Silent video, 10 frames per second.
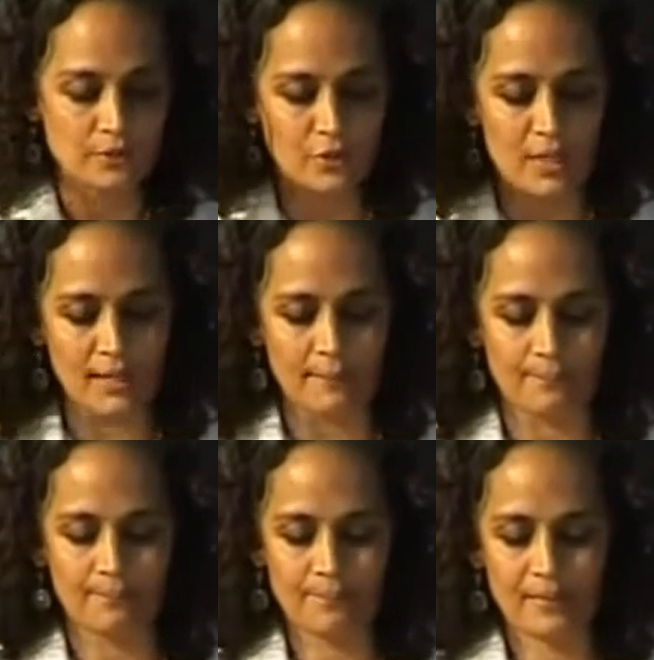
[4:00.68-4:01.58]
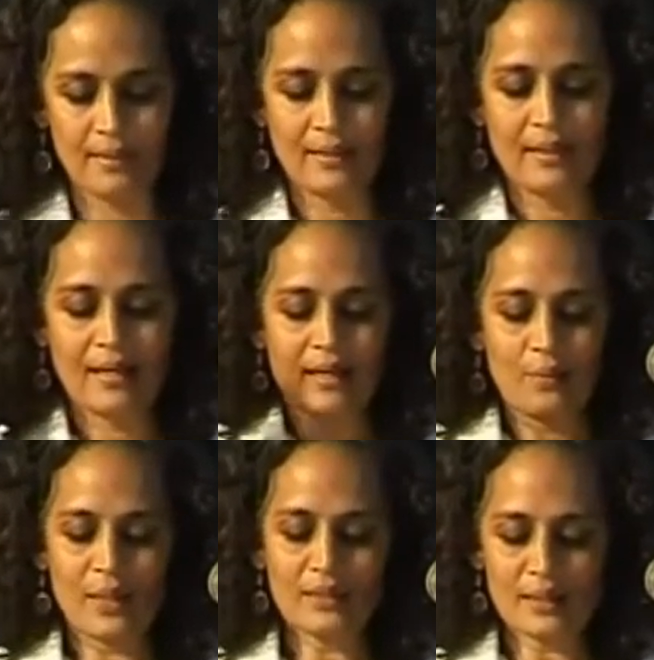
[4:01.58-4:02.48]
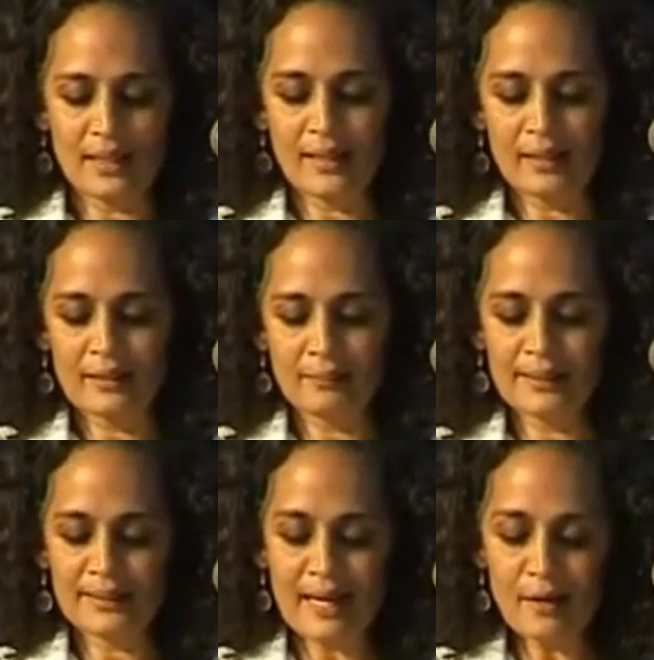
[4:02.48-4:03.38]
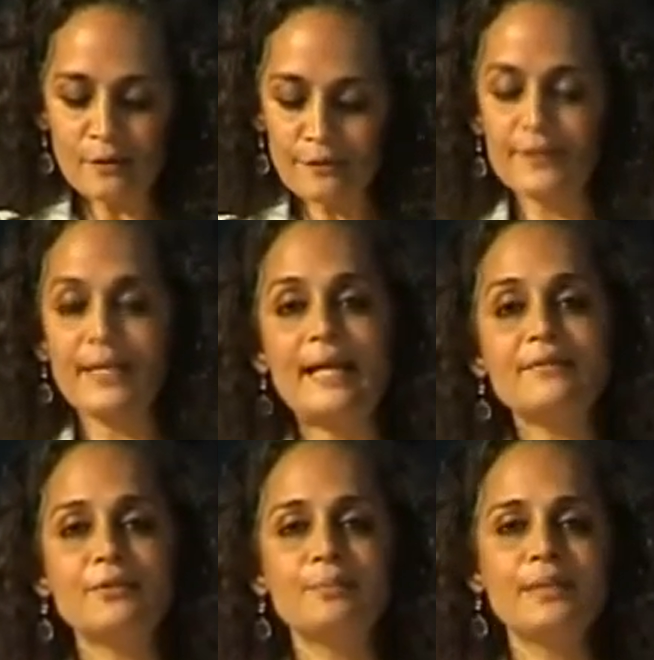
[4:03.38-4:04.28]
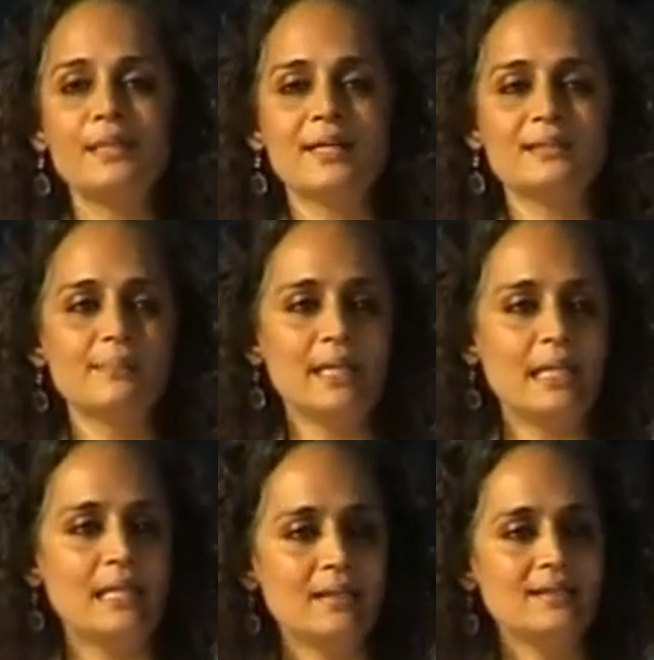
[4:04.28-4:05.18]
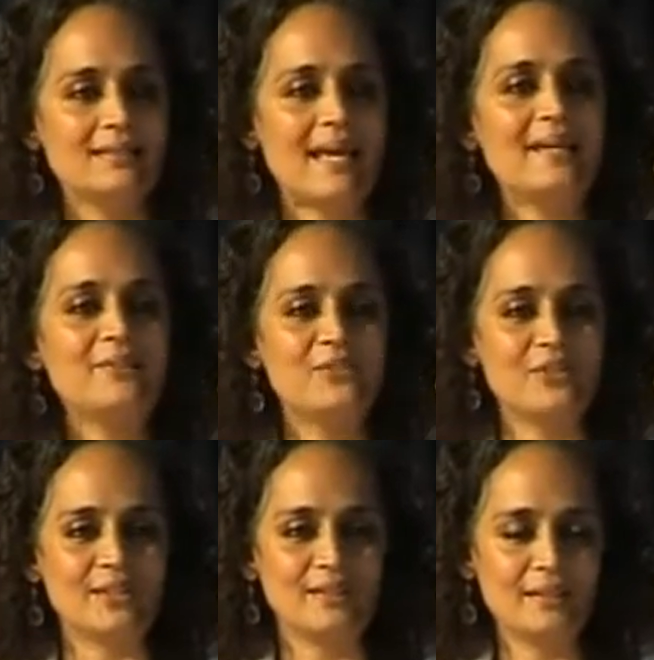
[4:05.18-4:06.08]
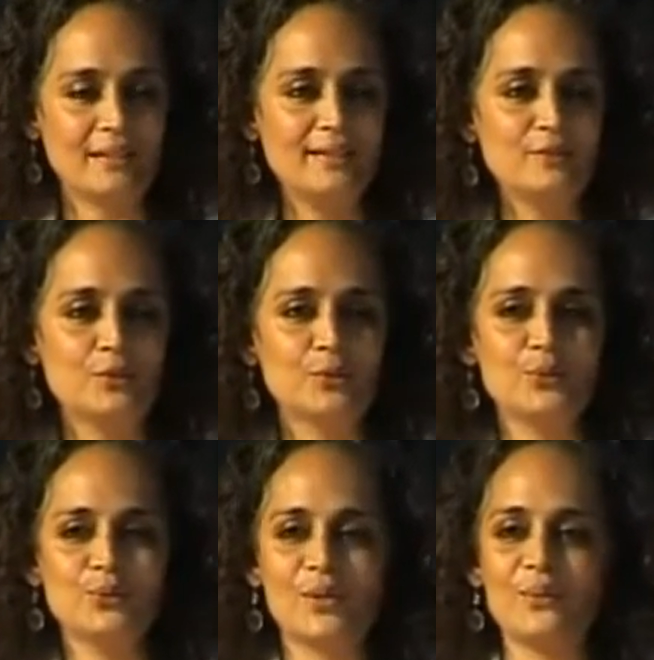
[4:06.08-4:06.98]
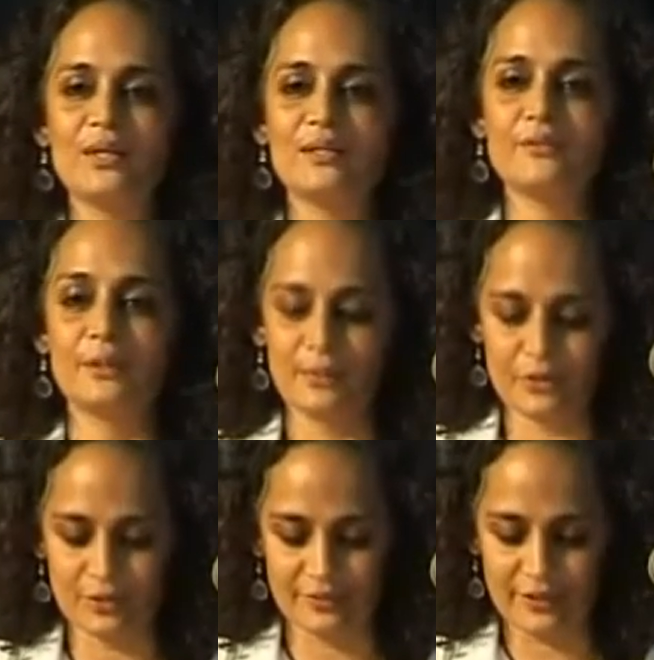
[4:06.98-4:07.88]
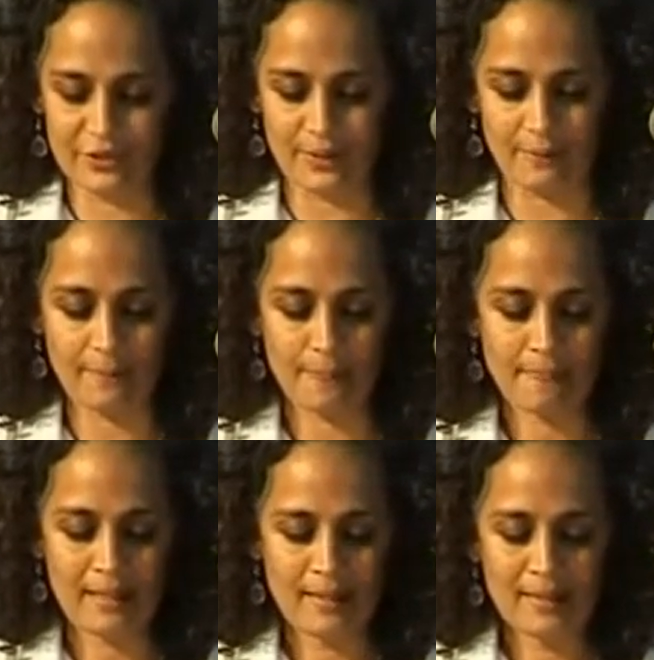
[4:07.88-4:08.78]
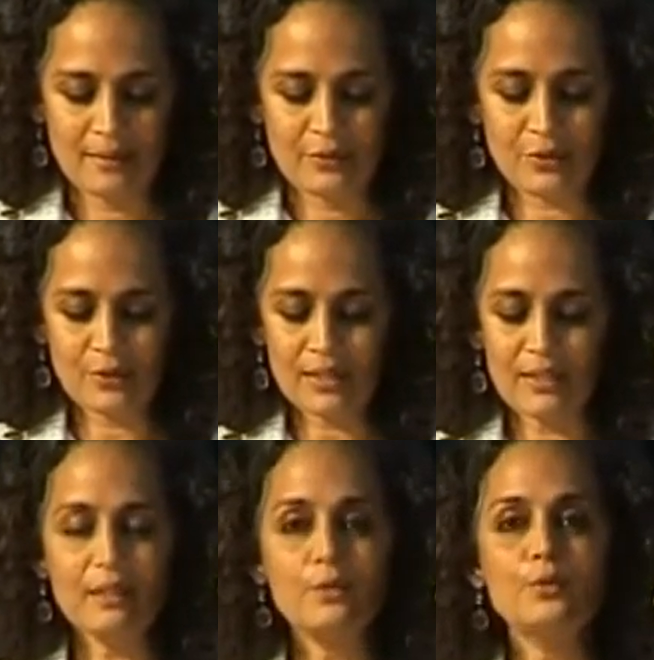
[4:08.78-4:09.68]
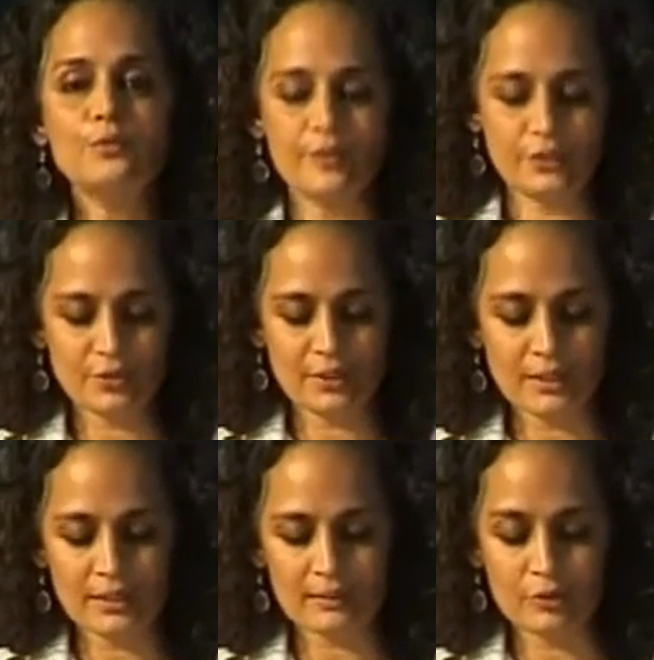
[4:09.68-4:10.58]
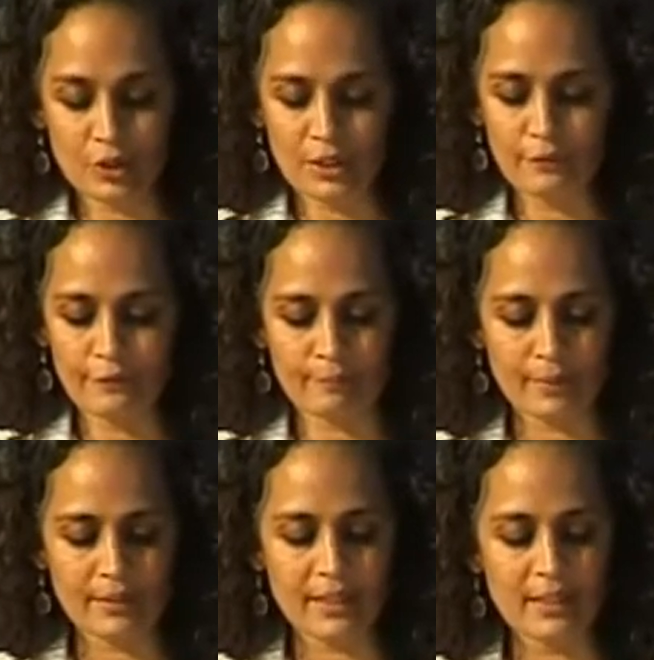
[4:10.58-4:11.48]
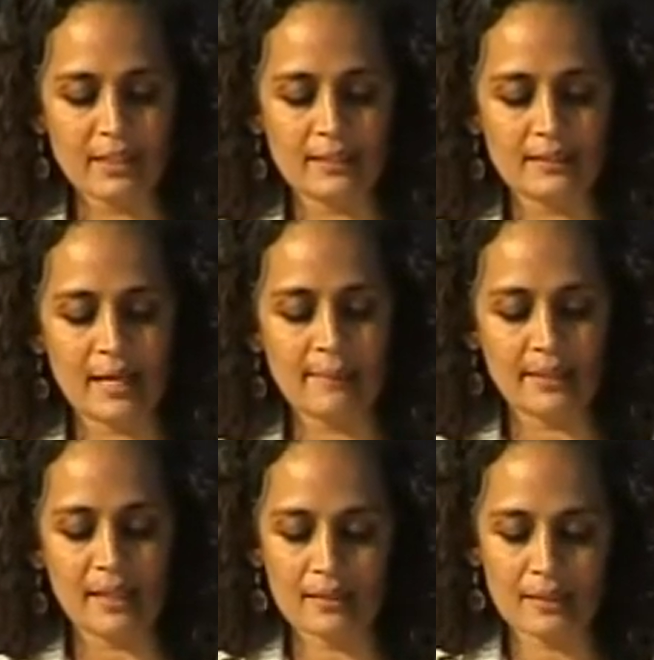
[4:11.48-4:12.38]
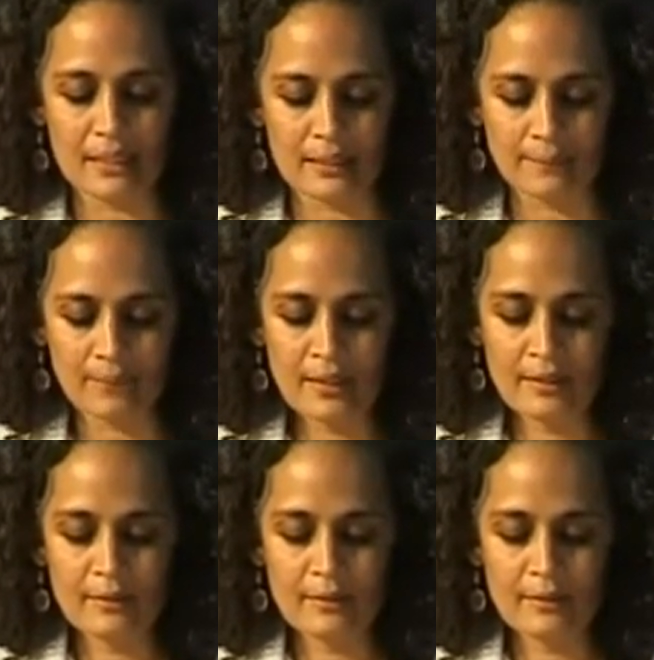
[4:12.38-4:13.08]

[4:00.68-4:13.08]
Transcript: too much time. But now philanthropy has made its entry into the world of commercial fishing. So the EU fishery chief, Maria Damanaki,